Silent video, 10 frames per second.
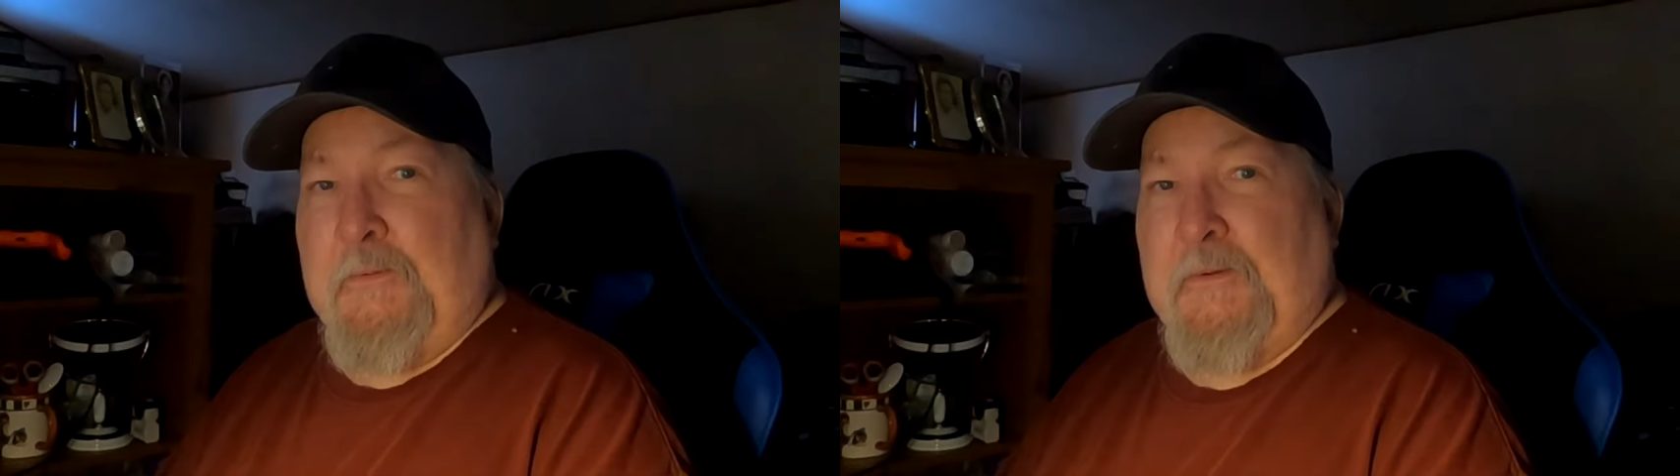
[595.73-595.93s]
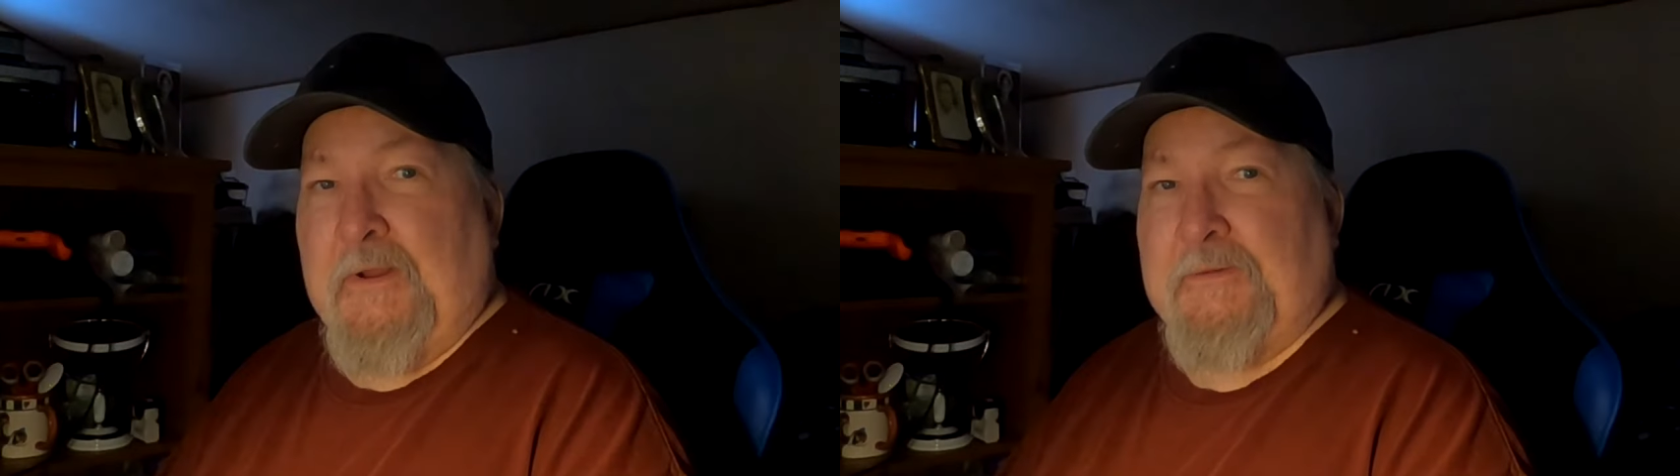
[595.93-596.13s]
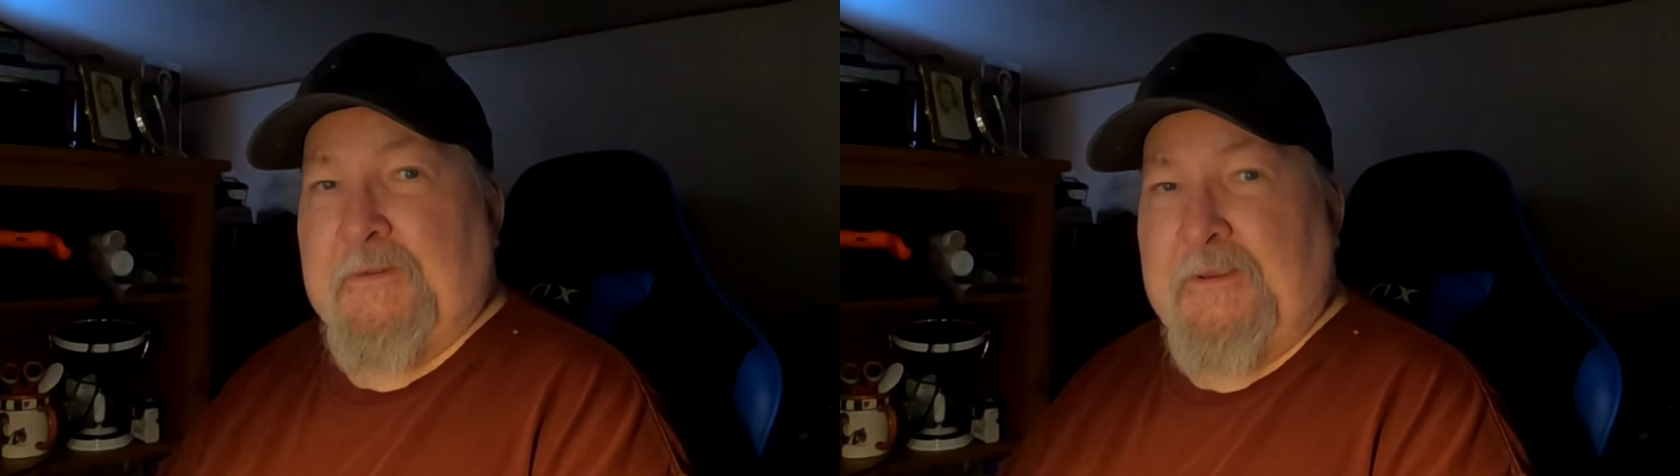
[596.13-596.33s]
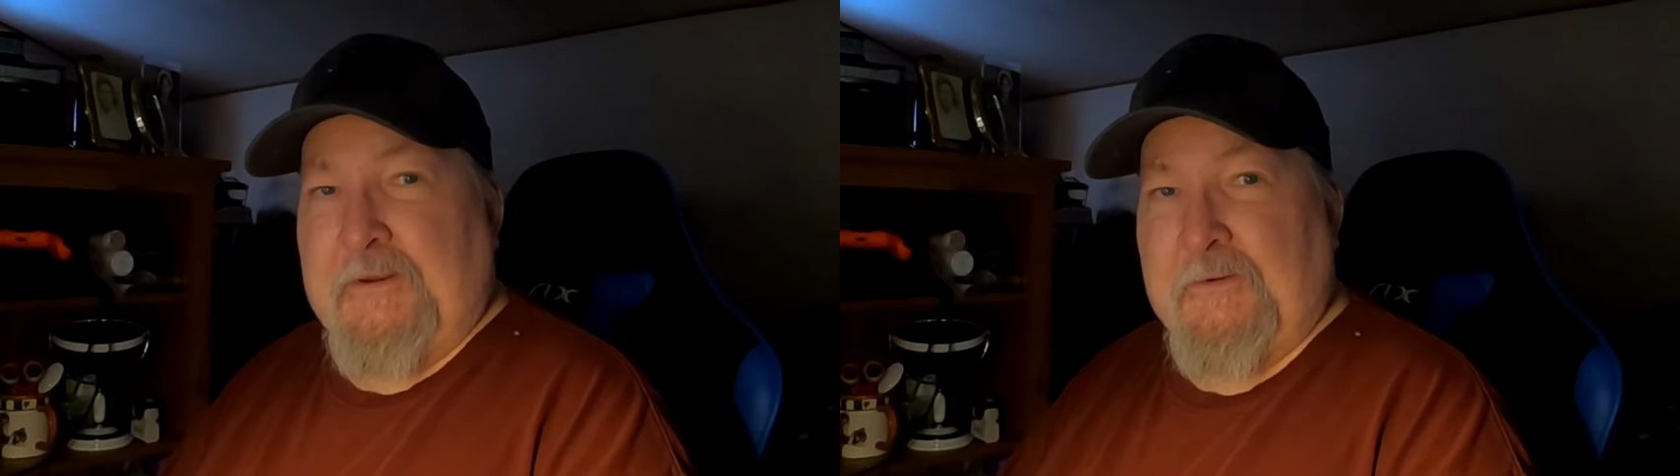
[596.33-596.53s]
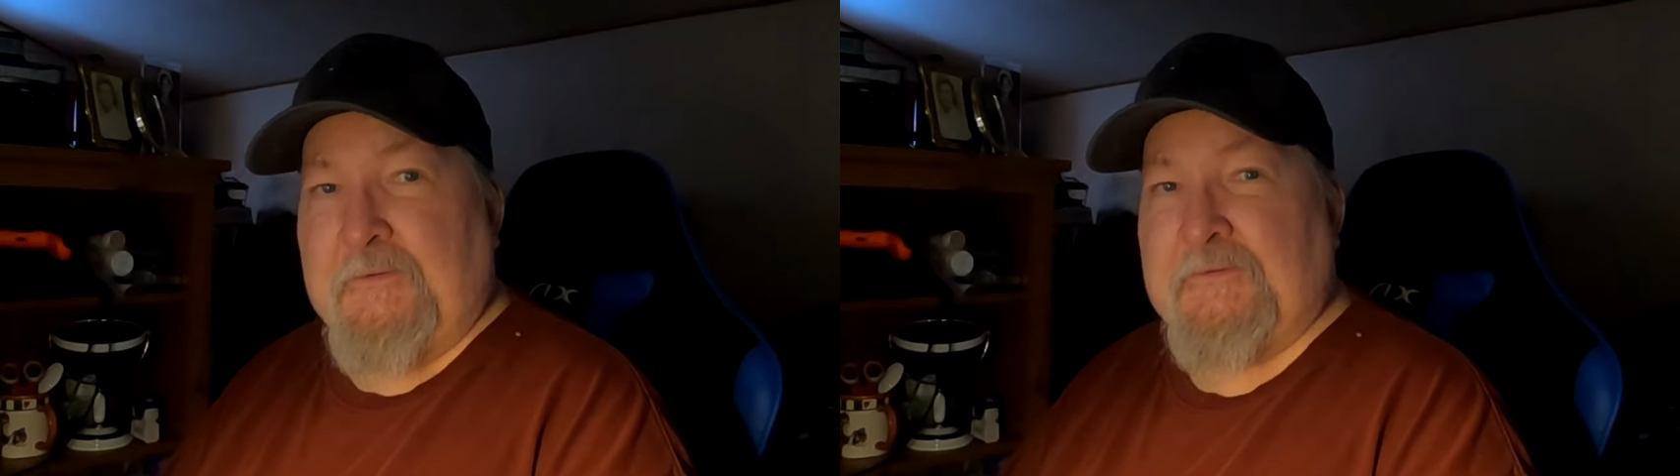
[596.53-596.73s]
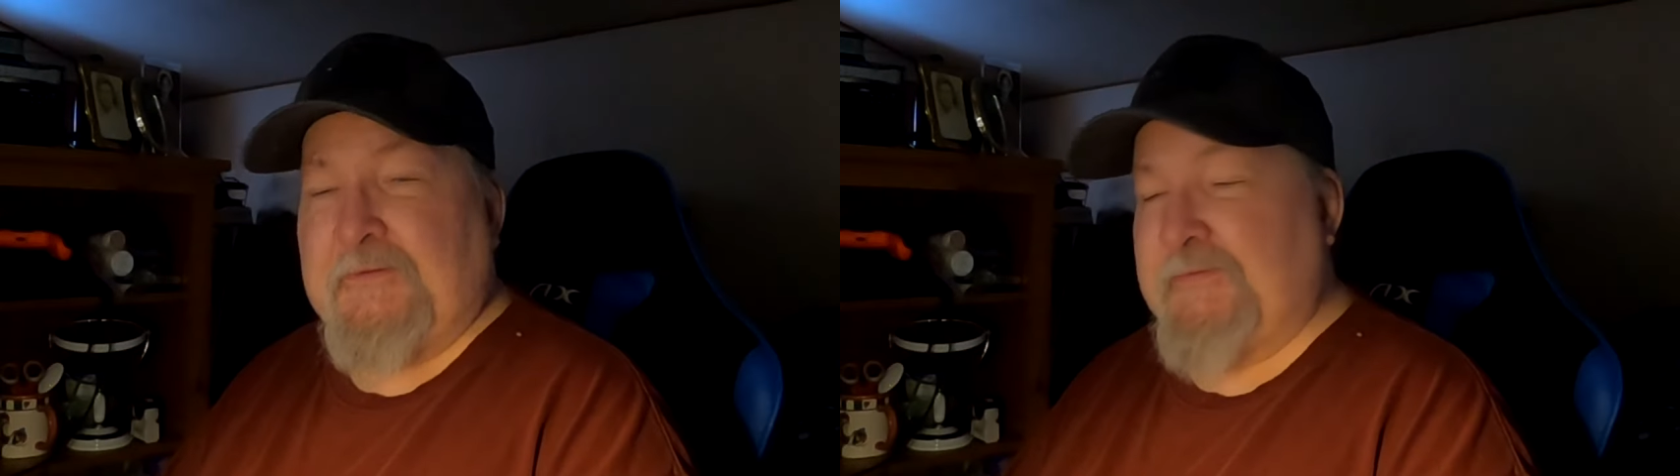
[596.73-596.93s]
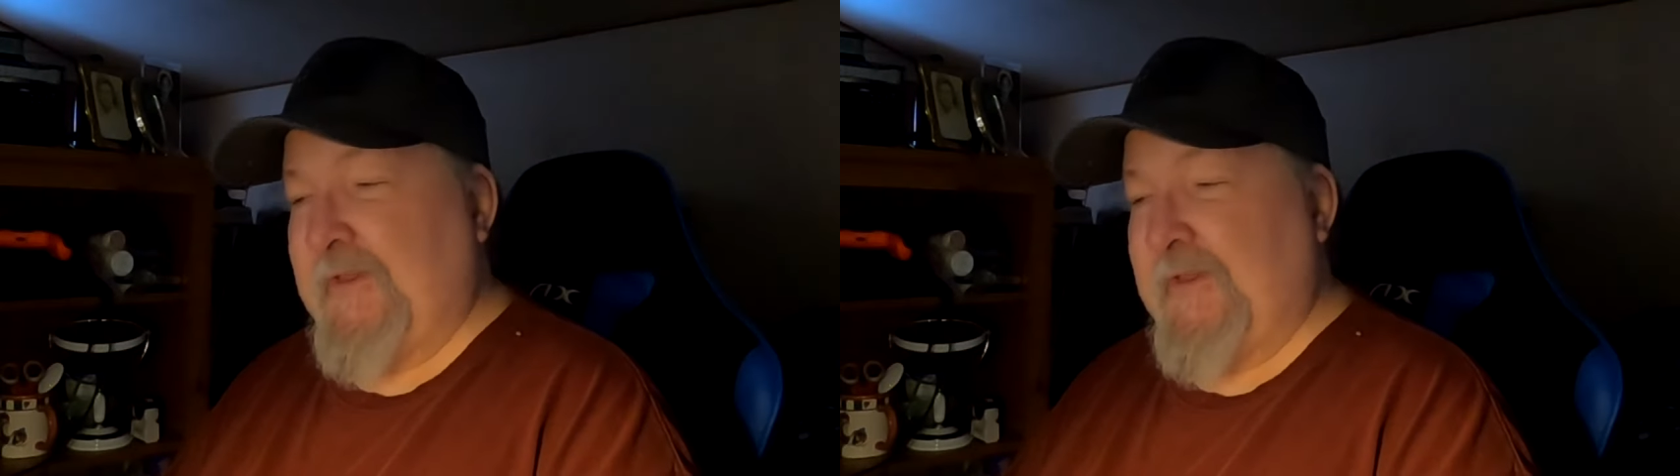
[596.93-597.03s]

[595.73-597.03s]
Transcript: Well, here's the